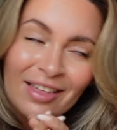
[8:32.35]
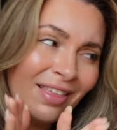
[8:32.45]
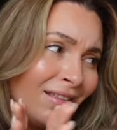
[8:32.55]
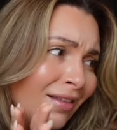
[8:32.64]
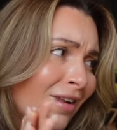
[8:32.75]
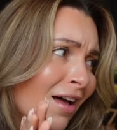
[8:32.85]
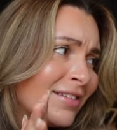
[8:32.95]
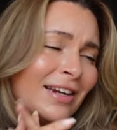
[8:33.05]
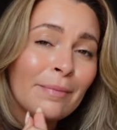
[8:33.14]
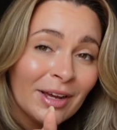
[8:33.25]
think the
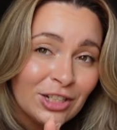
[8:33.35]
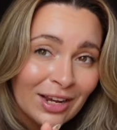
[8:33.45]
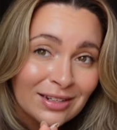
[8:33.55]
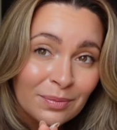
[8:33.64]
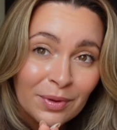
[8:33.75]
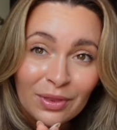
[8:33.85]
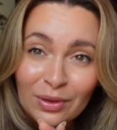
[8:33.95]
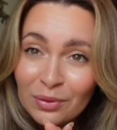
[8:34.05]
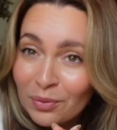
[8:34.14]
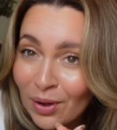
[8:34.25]
last time I checked in with
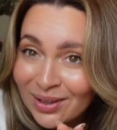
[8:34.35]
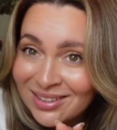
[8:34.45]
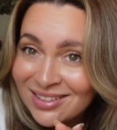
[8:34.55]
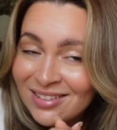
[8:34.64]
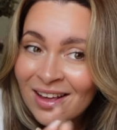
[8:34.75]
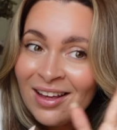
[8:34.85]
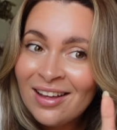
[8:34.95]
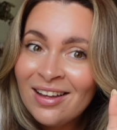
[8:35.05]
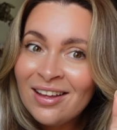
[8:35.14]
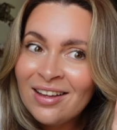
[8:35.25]
you was
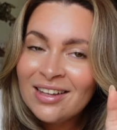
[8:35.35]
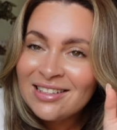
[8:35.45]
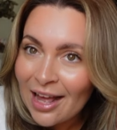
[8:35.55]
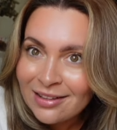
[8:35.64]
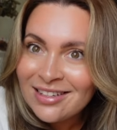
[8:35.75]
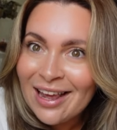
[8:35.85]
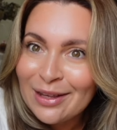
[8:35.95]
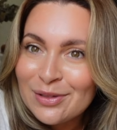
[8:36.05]
Saturday.